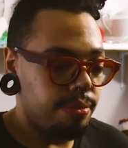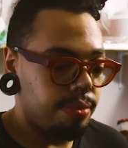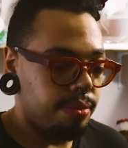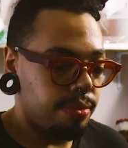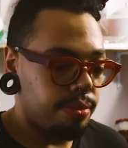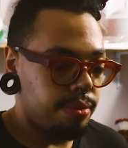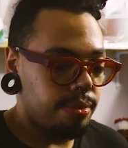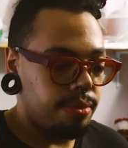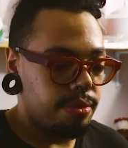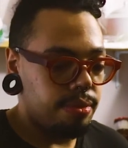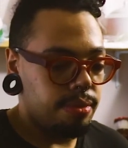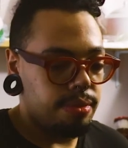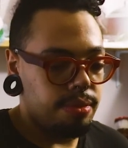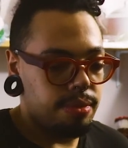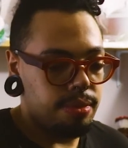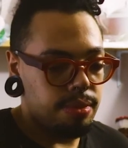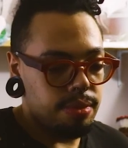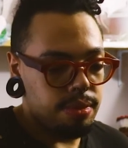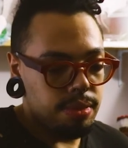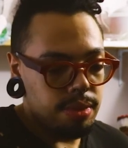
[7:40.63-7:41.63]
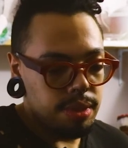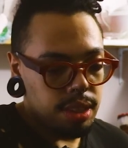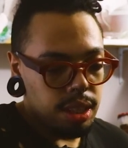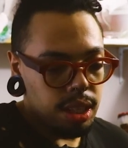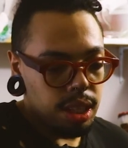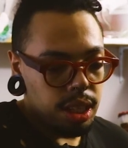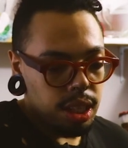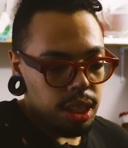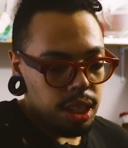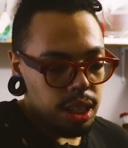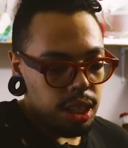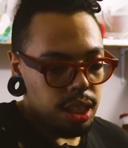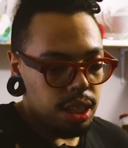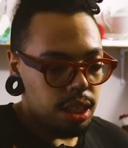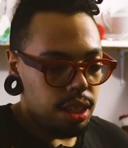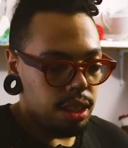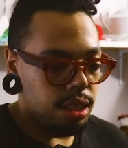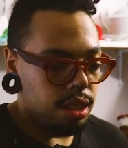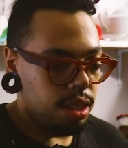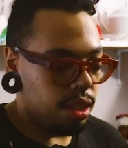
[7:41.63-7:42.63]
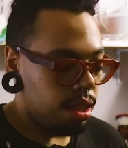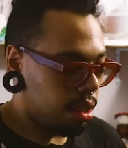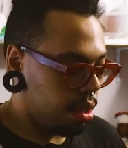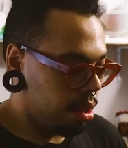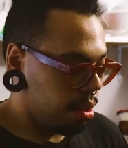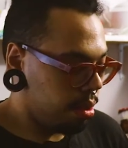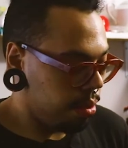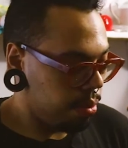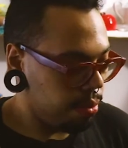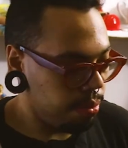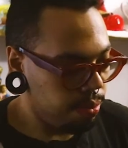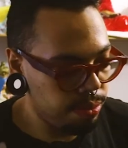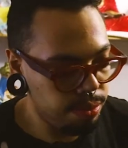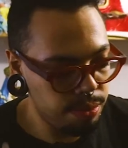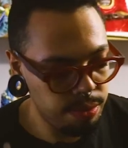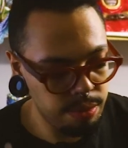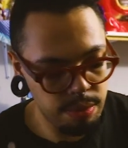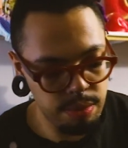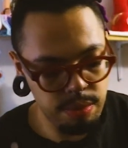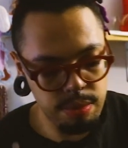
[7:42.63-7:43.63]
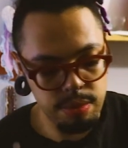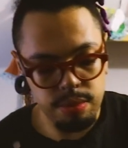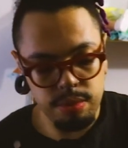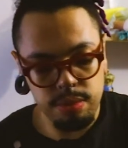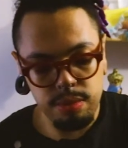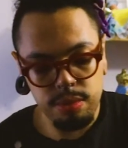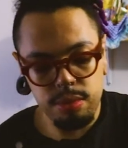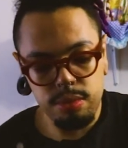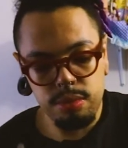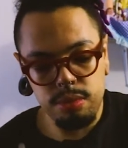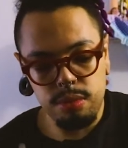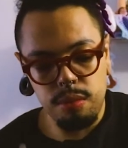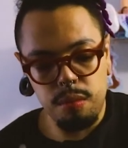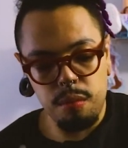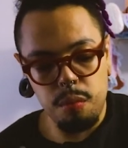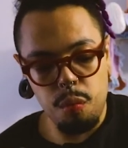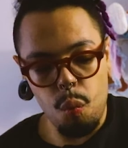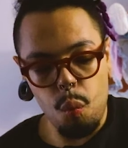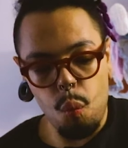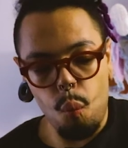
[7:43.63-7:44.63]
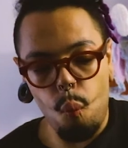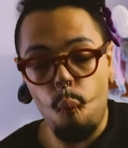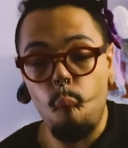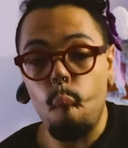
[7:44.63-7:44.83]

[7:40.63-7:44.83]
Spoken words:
[no speech]